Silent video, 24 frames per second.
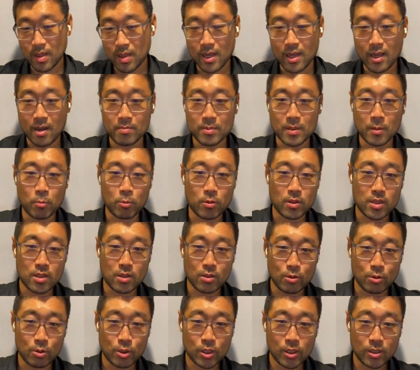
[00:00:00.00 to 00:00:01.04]
It comes up with a
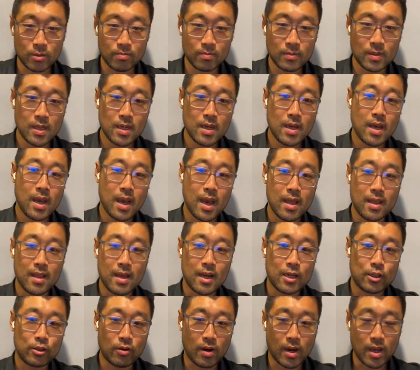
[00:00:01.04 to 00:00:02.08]
solution, and then
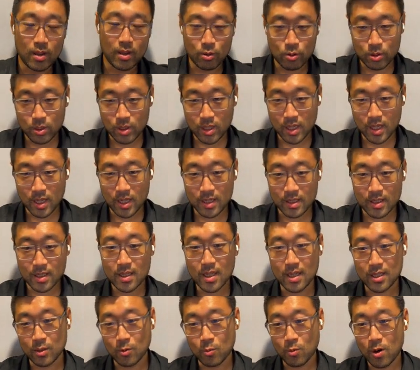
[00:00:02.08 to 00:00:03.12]
I try those things,
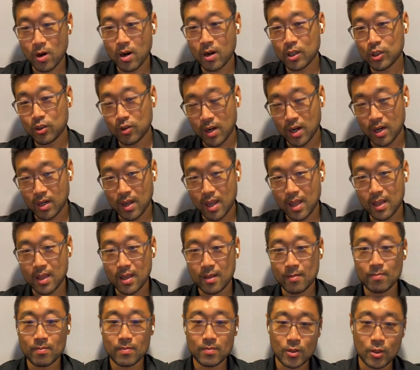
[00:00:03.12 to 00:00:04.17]
doesn't work, and
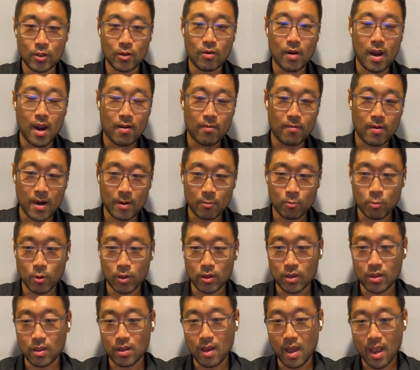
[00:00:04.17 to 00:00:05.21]
then I write
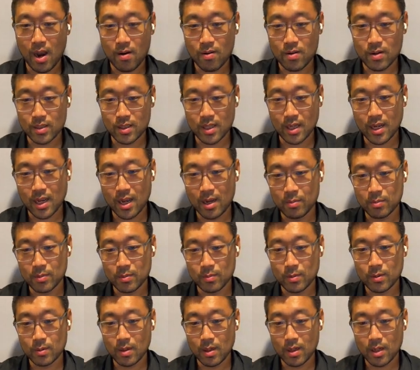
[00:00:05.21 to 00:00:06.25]
what the errors that
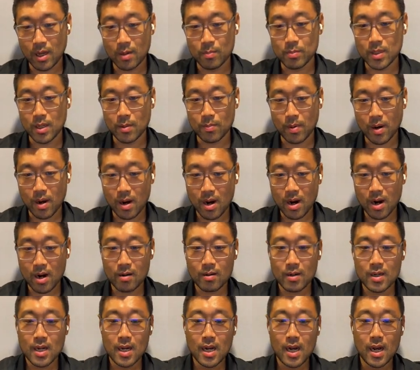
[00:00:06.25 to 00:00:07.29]
comes up
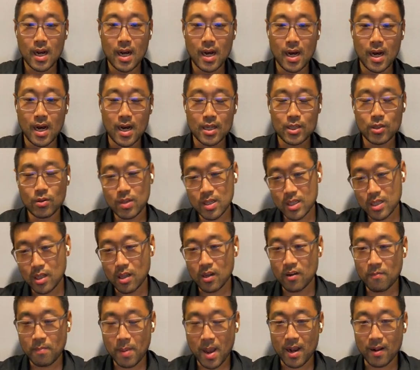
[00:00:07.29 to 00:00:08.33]
are. So there's a
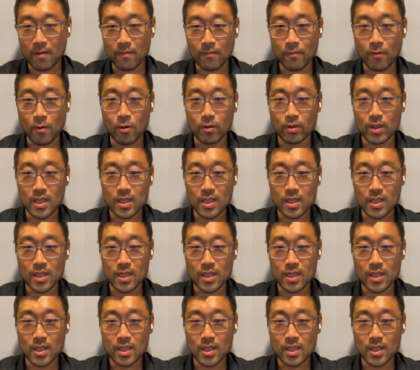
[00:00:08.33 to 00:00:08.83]
lot of back and forth.